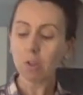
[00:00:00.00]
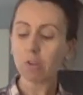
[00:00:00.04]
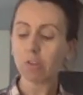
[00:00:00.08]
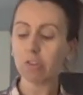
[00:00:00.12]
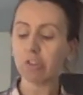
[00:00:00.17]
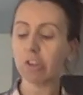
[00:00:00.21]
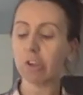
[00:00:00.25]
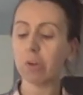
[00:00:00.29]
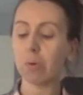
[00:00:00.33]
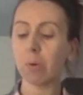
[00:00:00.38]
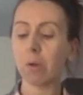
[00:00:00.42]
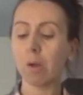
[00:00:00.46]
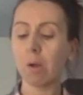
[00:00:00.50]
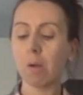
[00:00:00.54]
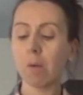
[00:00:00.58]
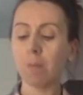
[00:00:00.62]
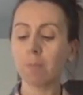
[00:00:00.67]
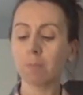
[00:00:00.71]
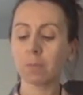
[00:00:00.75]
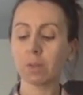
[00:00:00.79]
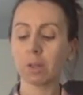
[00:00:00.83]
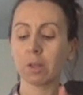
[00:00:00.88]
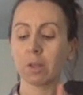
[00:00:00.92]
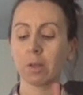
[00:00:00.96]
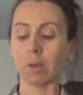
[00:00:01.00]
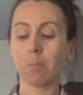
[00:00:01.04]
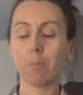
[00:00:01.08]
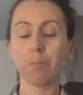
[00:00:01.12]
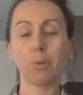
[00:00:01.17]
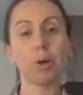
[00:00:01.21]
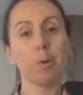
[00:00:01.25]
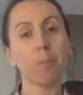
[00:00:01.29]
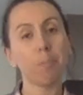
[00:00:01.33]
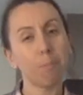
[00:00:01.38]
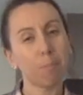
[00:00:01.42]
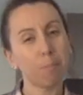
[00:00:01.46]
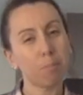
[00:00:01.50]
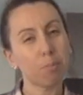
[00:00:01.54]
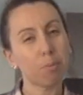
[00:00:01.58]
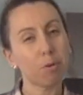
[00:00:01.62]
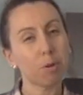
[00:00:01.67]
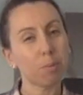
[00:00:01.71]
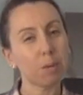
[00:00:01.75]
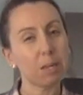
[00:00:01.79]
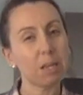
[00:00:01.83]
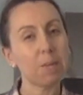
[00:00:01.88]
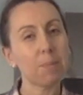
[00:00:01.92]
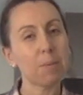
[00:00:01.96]
So put
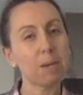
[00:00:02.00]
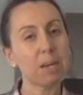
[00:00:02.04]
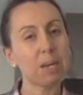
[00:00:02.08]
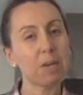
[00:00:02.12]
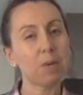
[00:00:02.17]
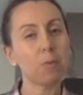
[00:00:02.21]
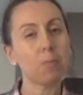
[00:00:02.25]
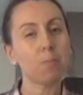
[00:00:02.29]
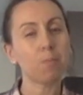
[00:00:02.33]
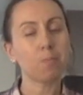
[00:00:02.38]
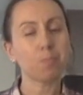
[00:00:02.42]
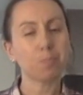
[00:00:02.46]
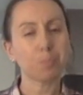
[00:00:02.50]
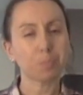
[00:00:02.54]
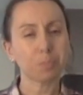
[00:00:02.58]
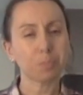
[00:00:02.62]
probably about